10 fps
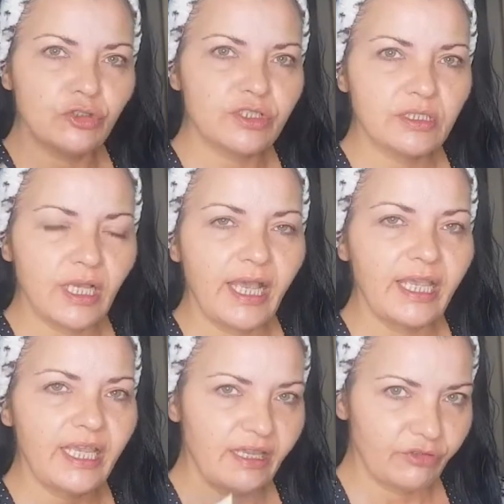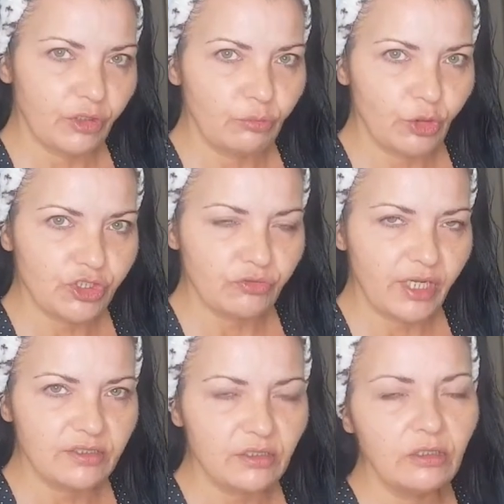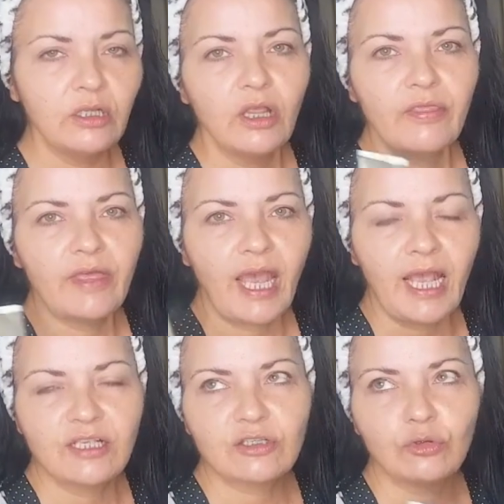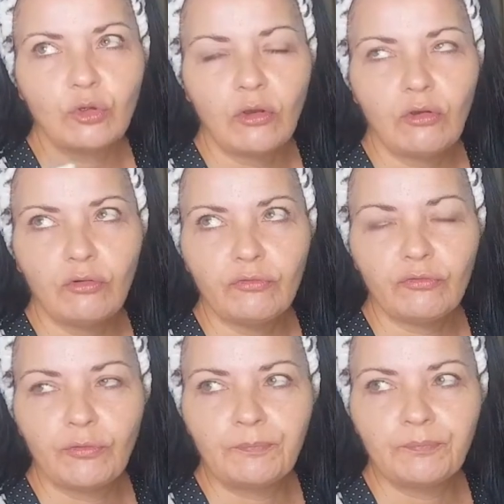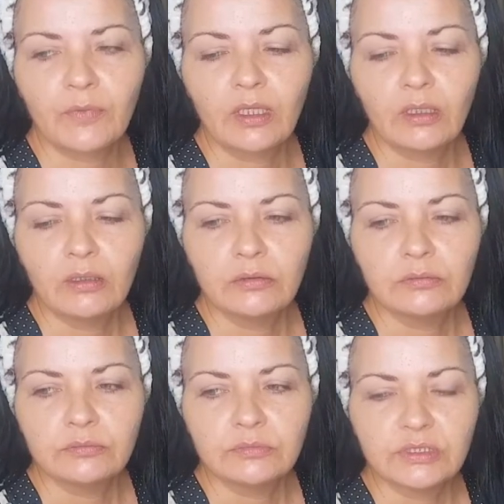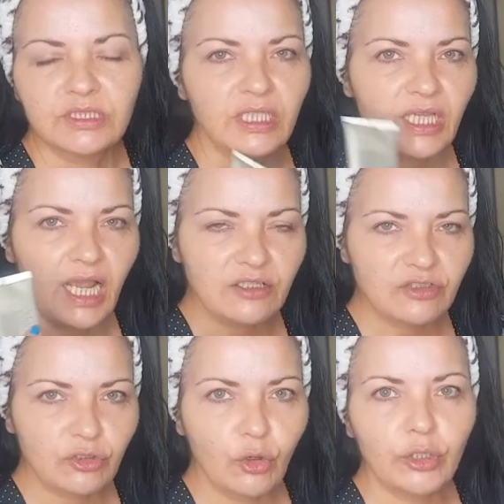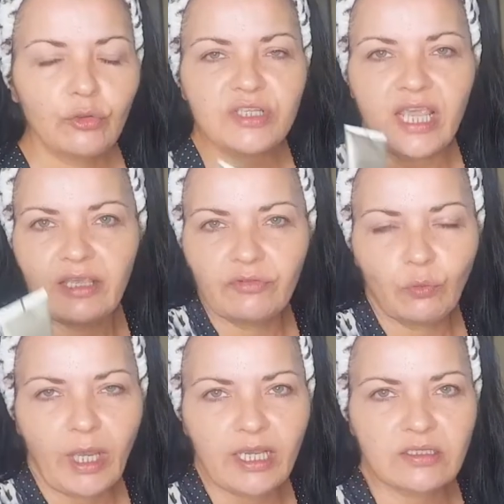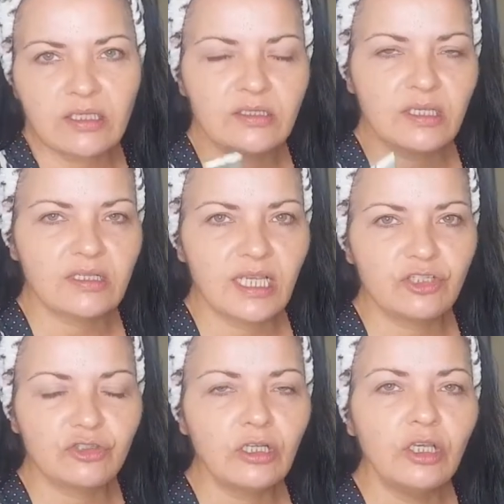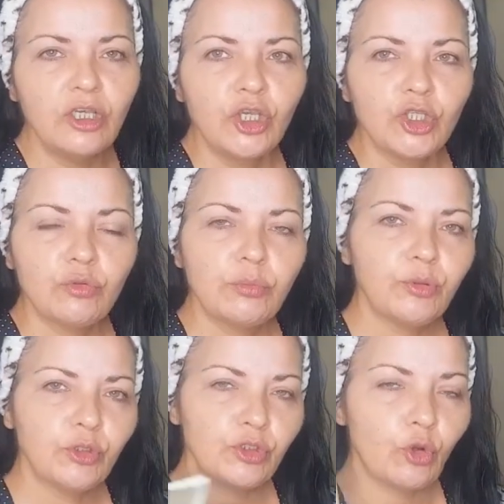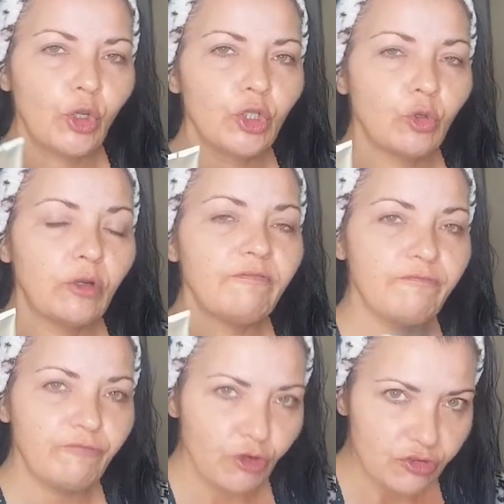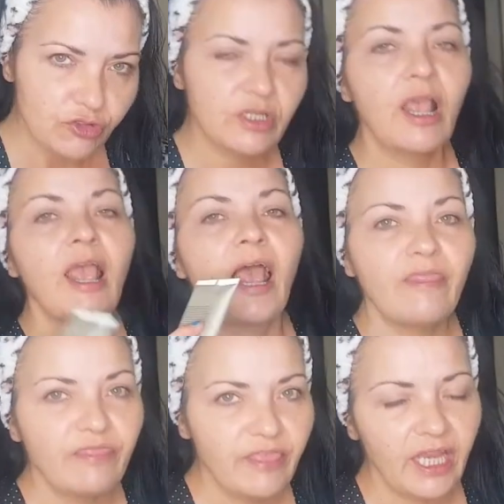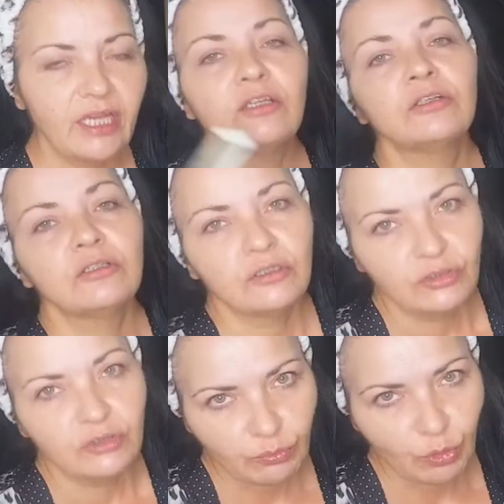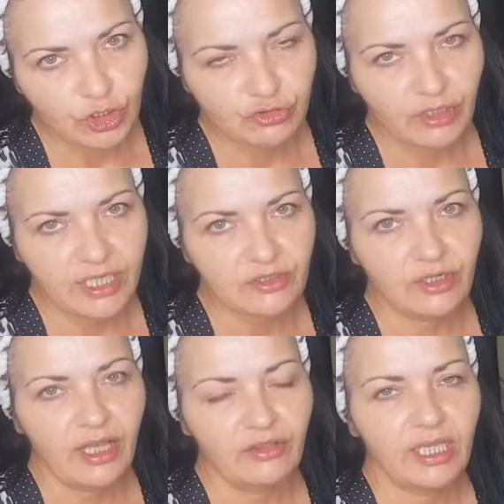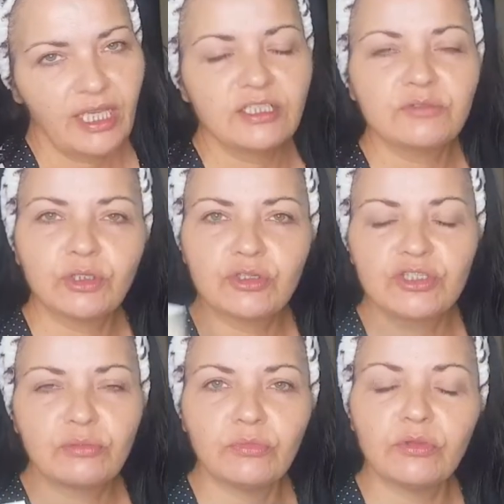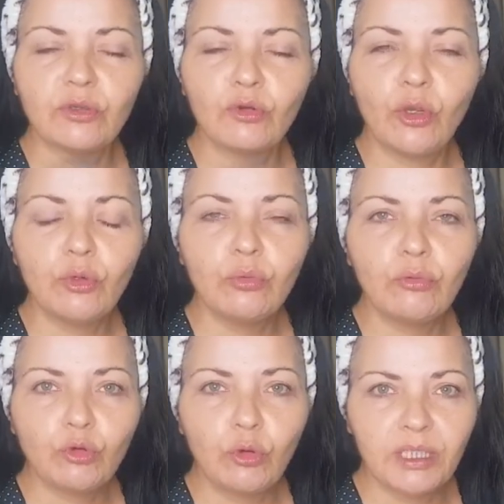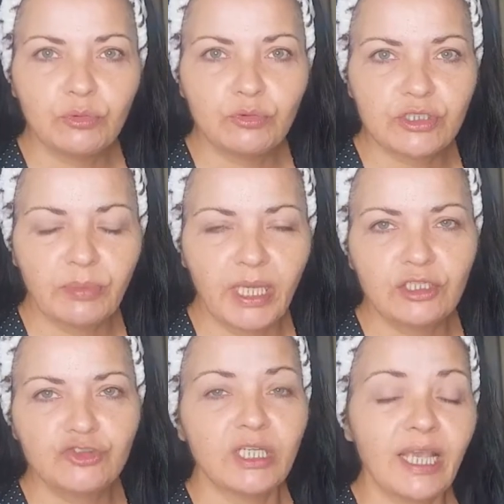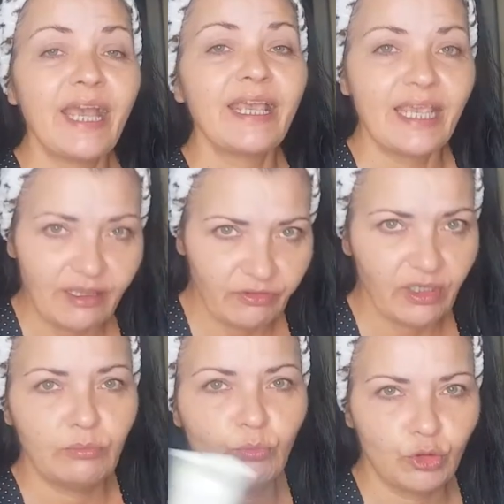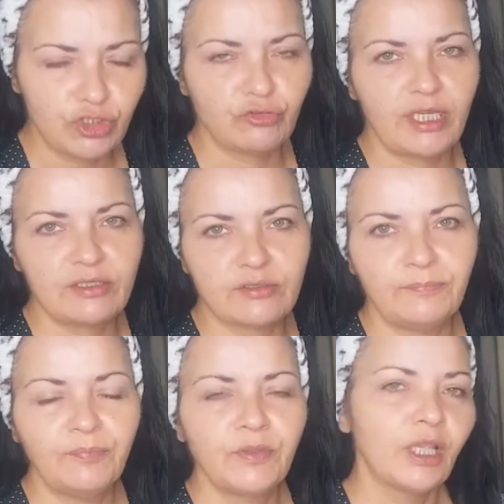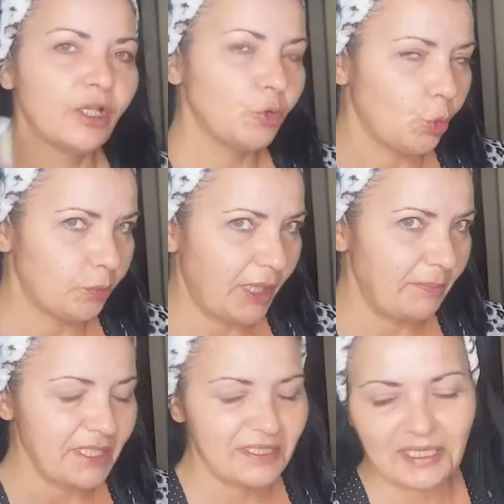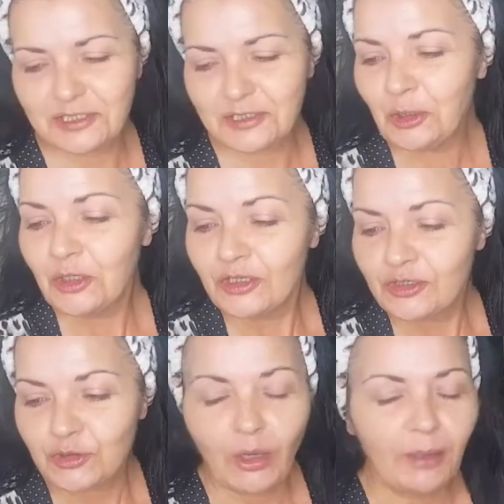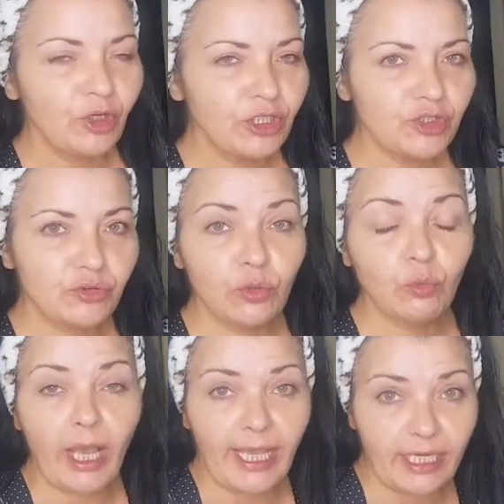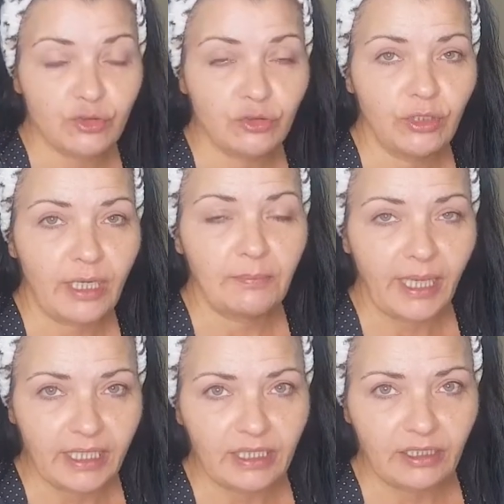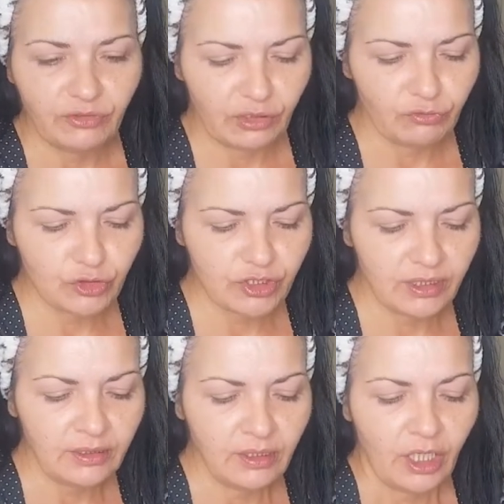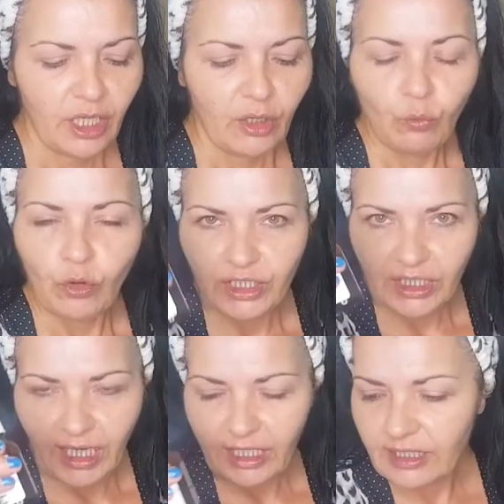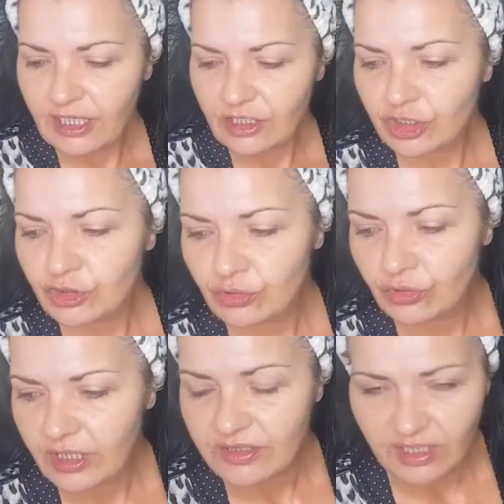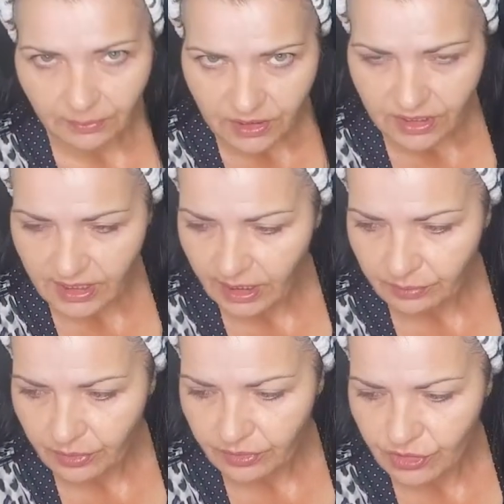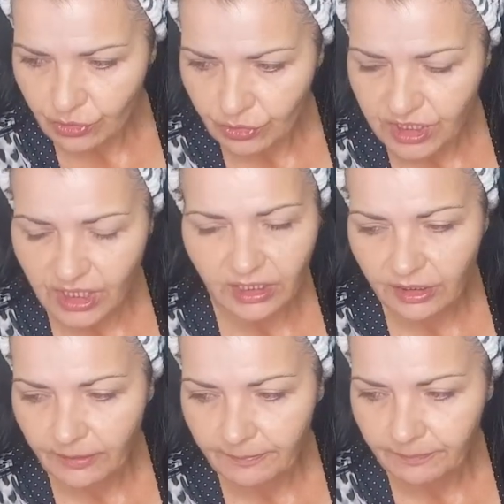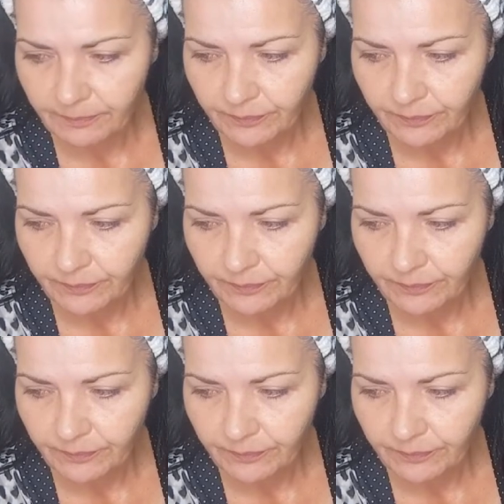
Using a heavier moisturiser that has a lot of, say, castor oils, heavy waxes, etc., you would put your oil on first and then the moisturiser at the end because the, the oil will not be able to penetrate a heavy moisturiser. Hope that makes sense. So I'm going to show you what I do in my evening routine. What you can actually do is skip a step. So take